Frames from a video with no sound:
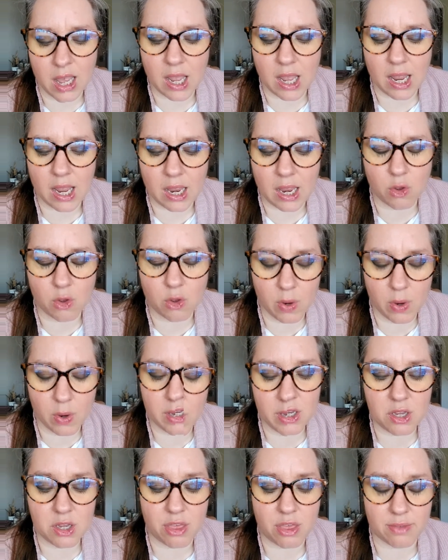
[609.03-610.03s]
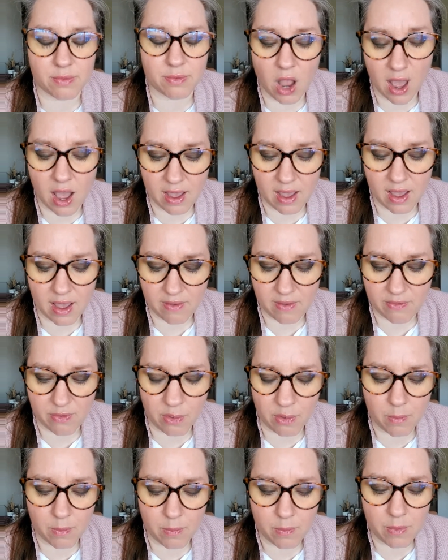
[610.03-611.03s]
going to thrive?
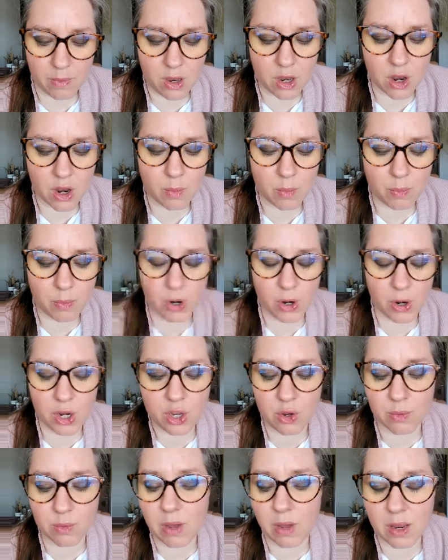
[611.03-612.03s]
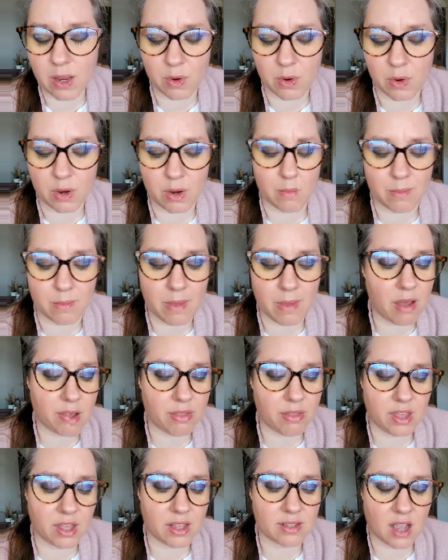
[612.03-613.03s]
Putting your money where your mouth
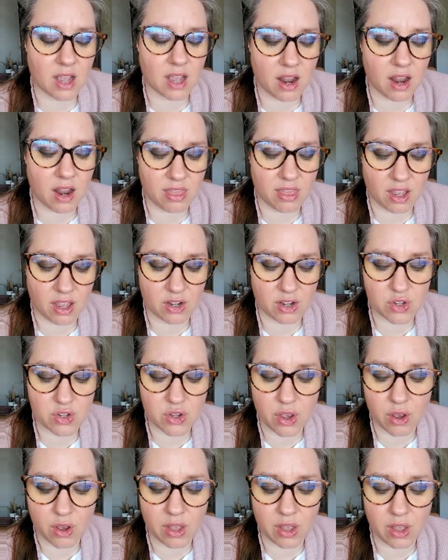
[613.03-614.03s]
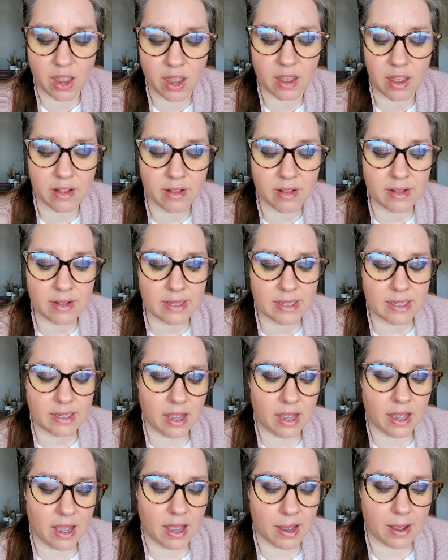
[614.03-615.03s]
is kind of thing too. Like,
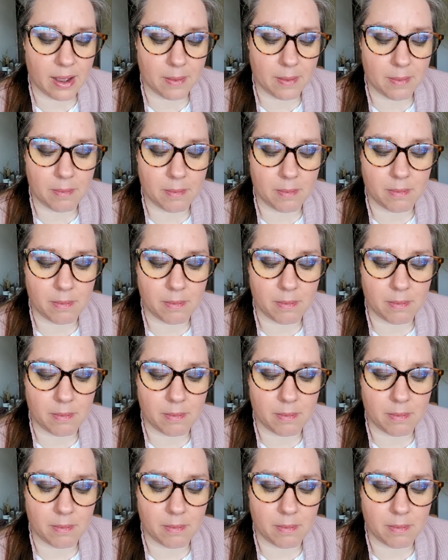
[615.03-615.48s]
um,